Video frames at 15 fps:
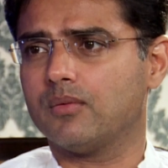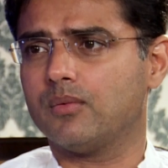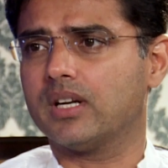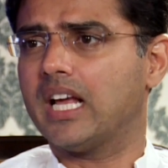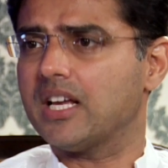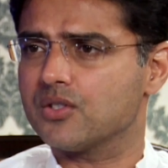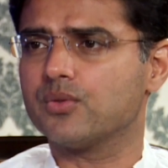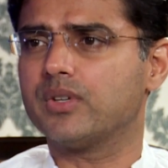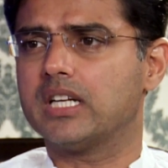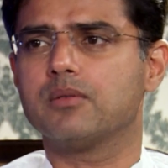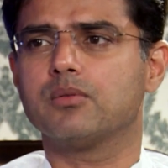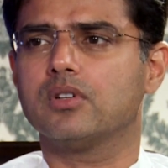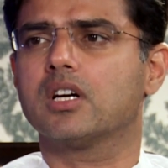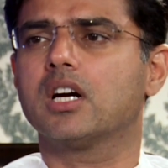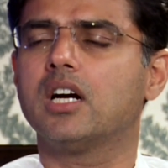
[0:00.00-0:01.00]
One has to really
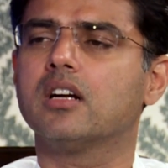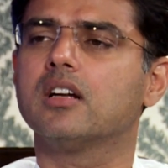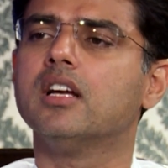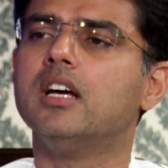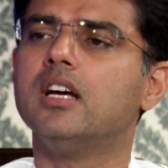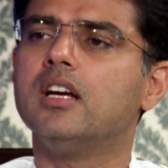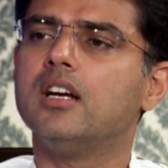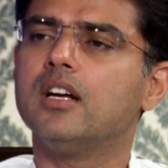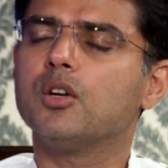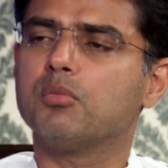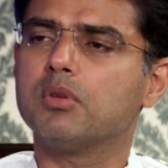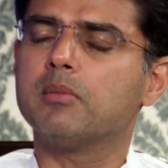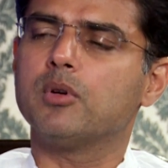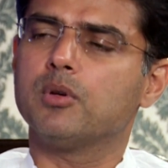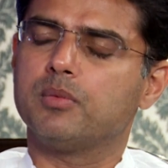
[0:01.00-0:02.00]
work hard to be
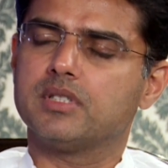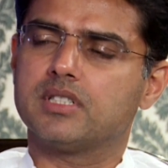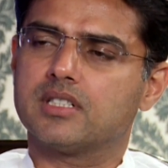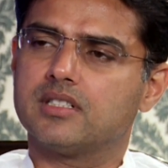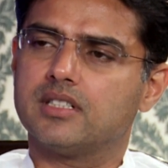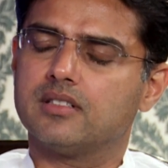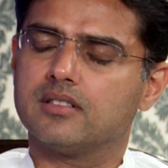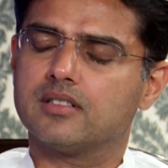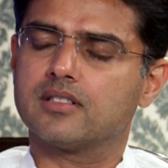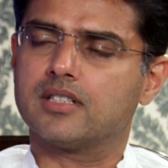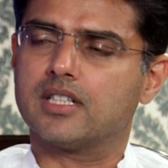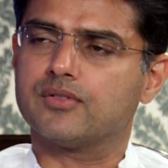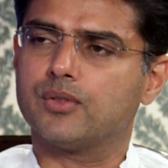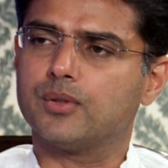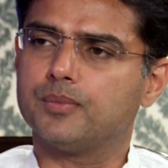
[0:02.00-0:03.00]
able to be successful.